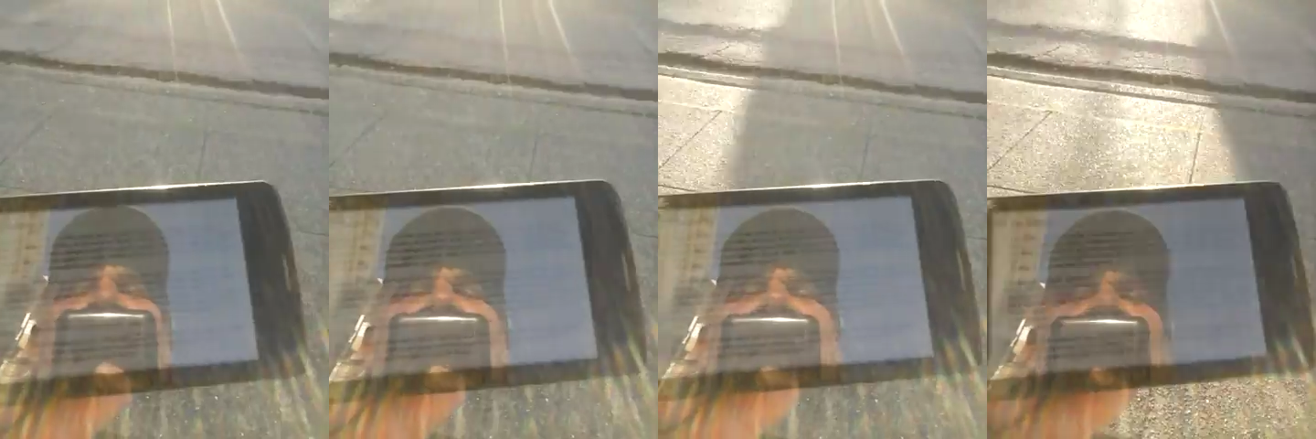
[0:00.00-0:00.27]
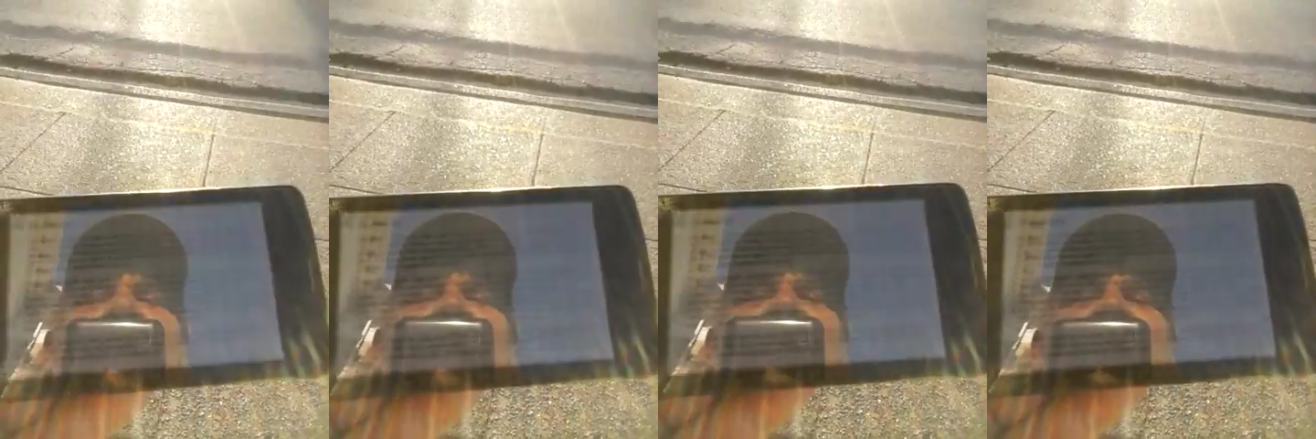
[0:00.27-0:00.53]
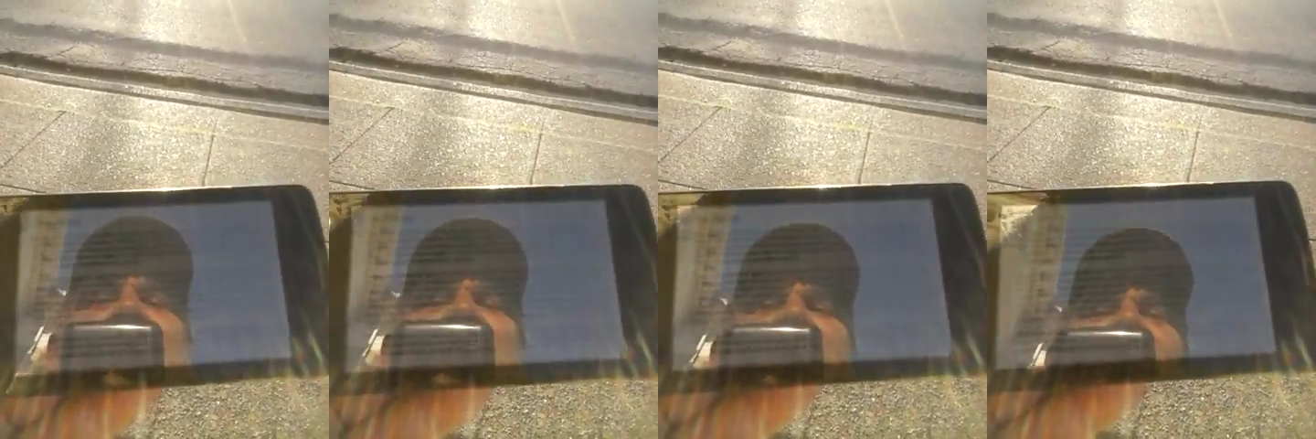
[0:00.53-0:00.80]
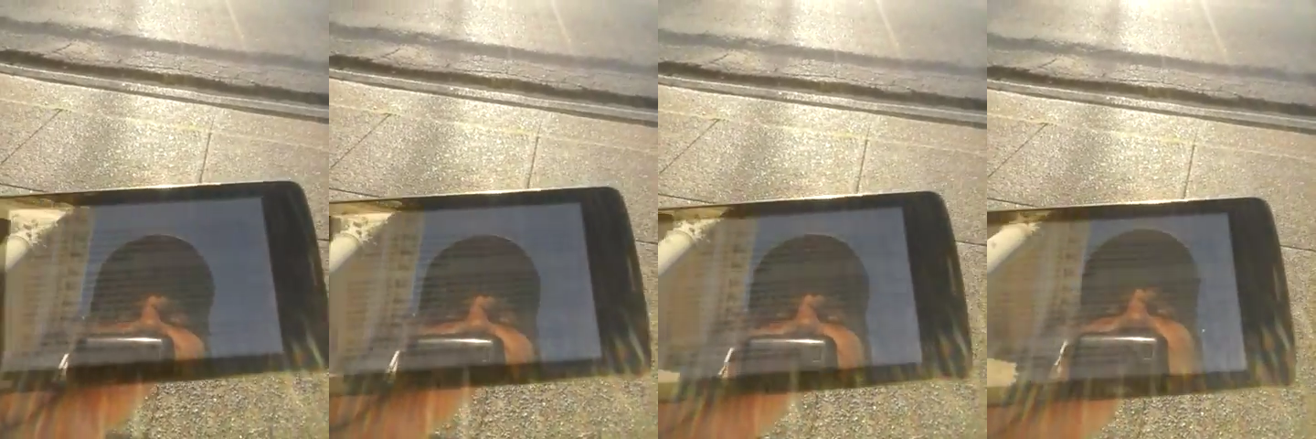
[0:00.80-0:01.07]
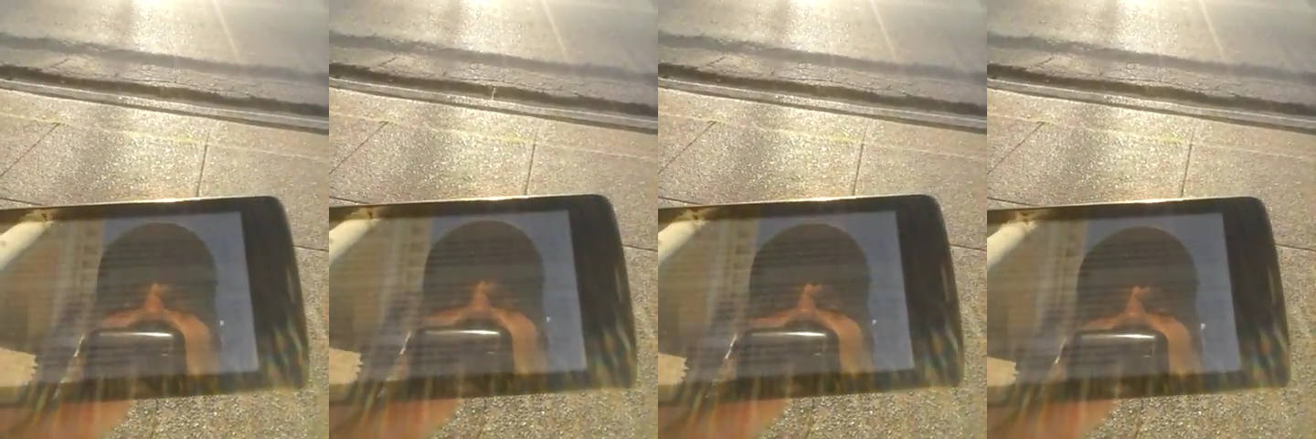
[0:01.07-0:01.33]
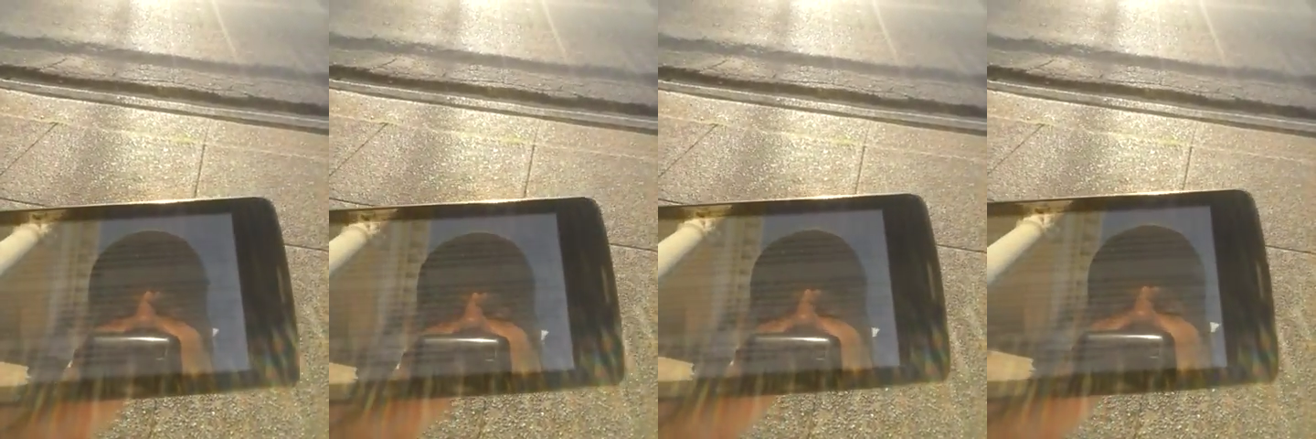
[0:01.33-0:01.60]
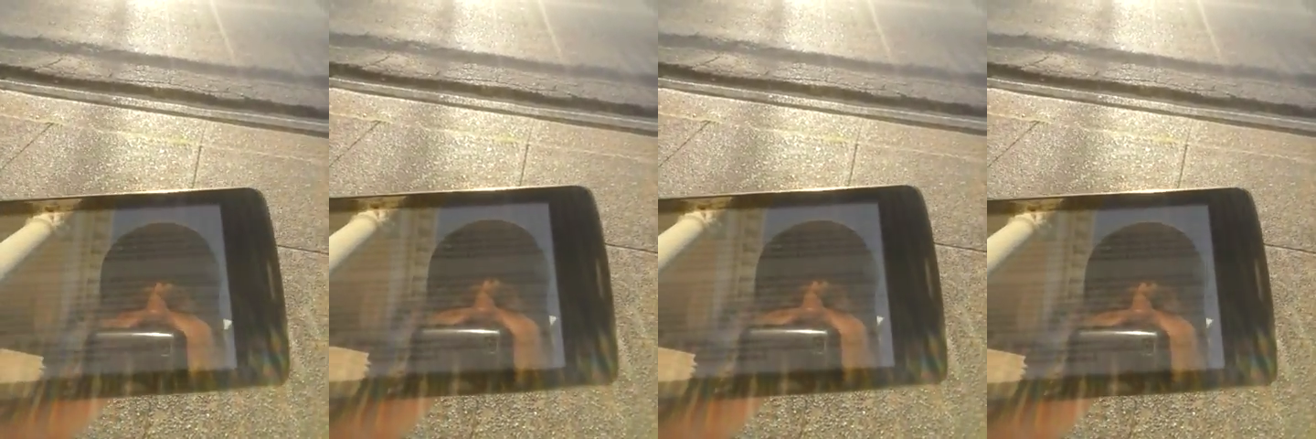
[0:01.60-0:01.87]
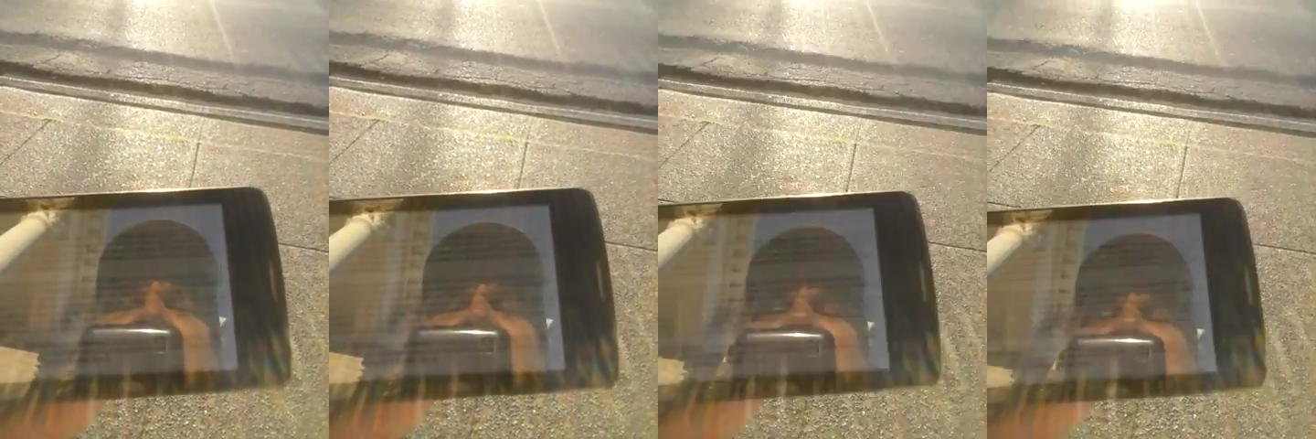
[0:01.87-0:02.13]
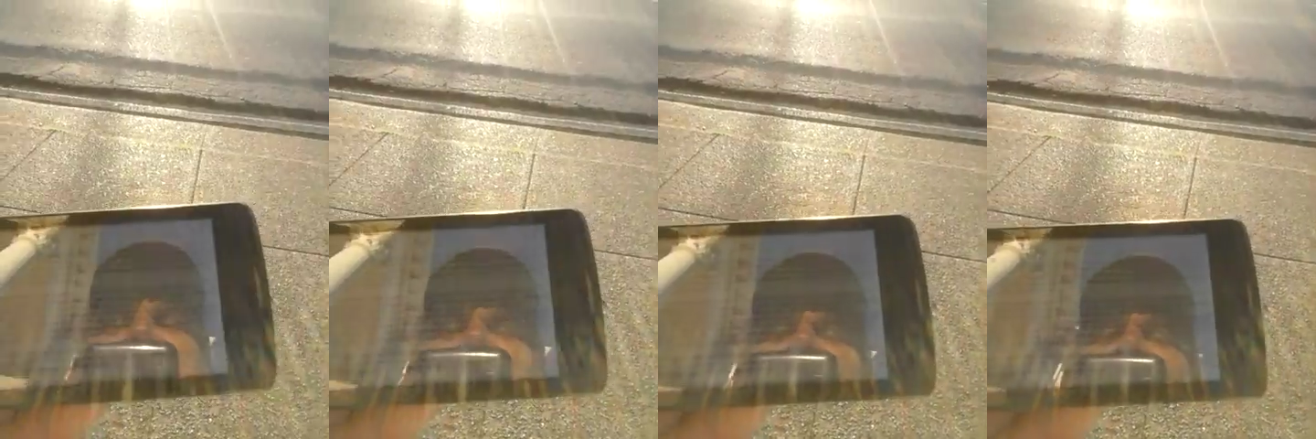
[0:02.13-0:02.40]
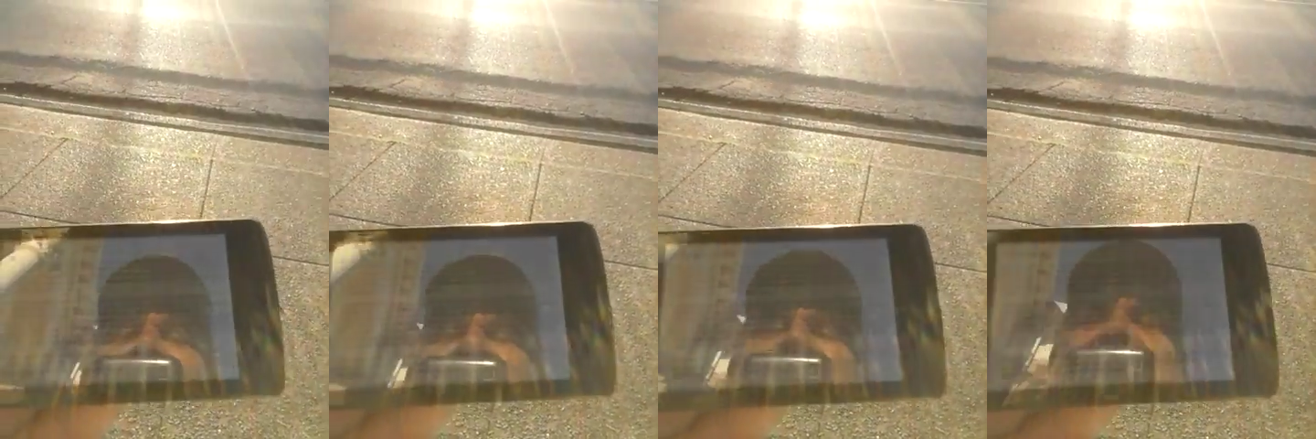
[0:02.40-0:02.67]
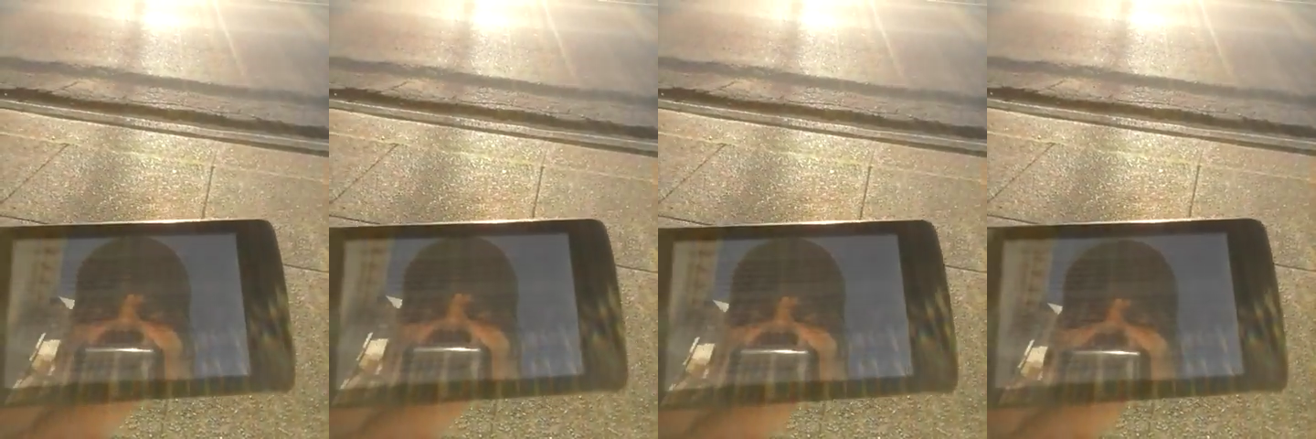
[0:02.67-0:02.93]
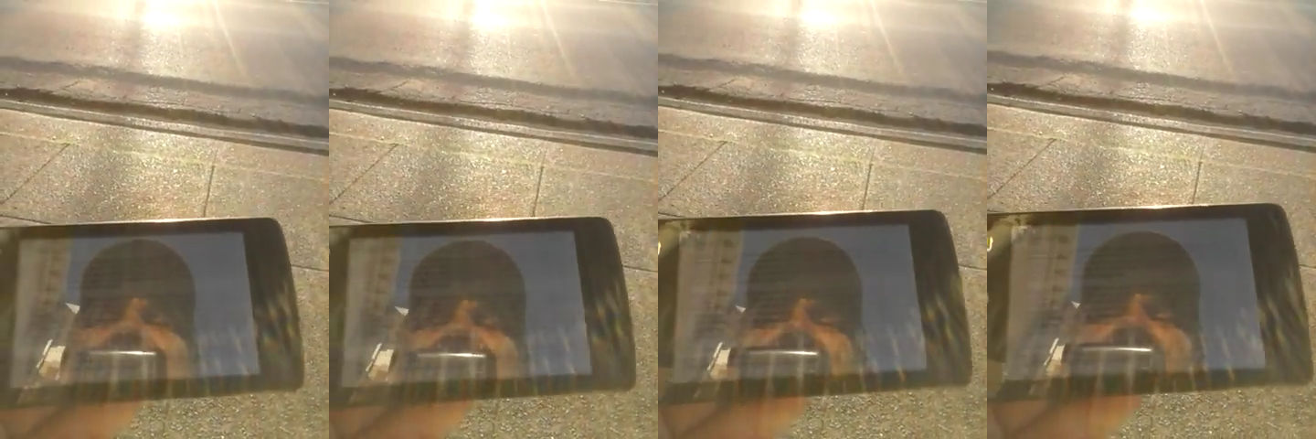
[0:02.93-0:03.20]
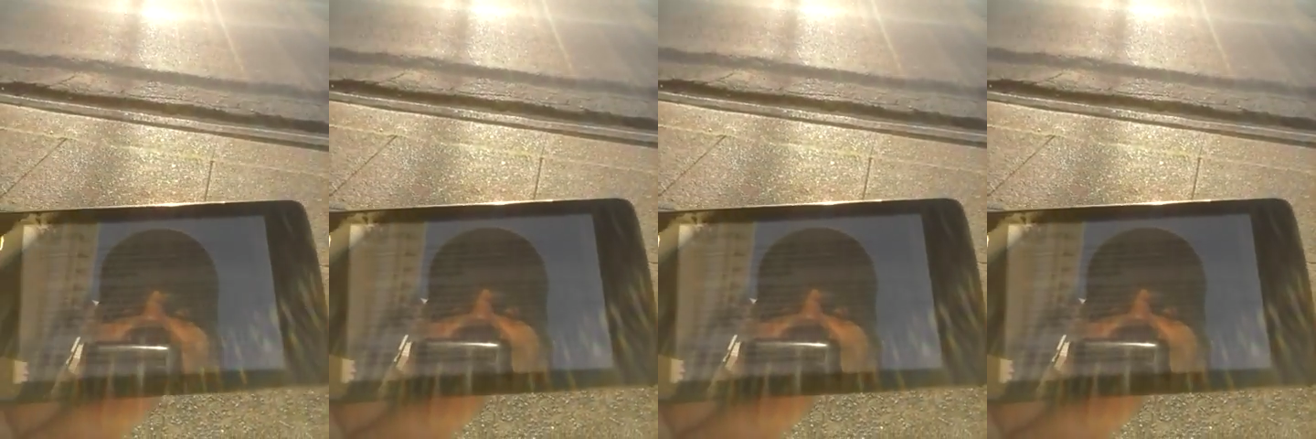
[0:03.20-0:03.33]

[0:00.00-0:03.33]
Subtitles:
Nobody's mouth can be seen.